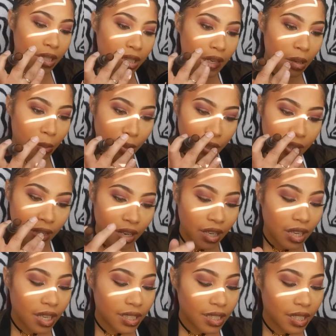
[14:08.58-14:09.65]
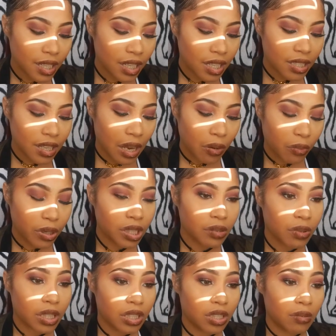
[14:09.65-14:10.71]
I was gonna blend that in because it is like really,
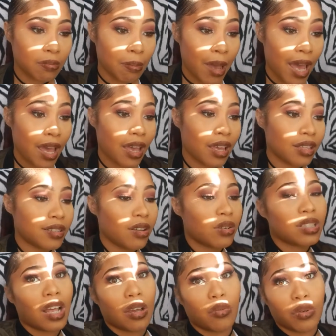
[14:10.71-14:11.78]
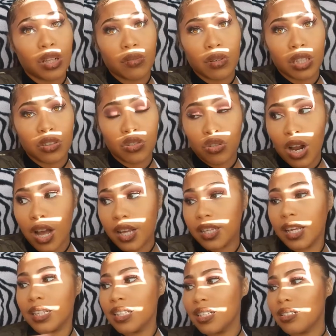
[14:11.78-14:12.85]
really matte. So it's like really, really dry.
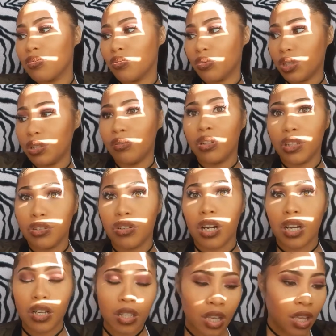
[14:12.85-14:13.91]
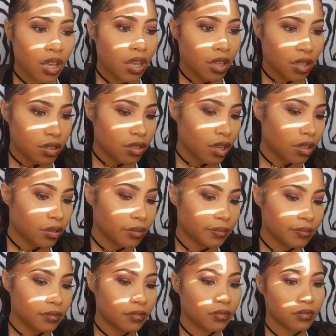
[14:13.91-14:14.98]
Like this is really, really dry. So
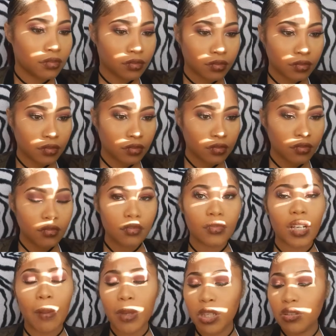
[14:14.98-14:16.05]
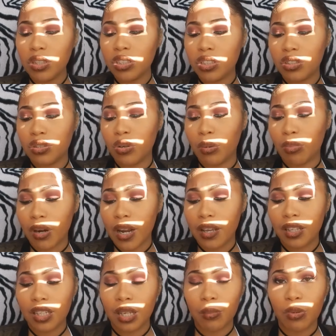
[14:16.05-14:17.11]
I mean, you could just do a
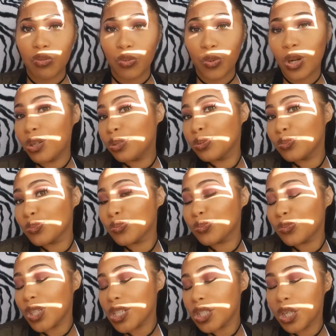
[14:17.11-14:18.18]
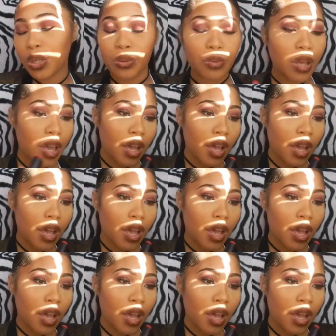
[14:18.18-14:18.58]
brown lip if you want. That's cute.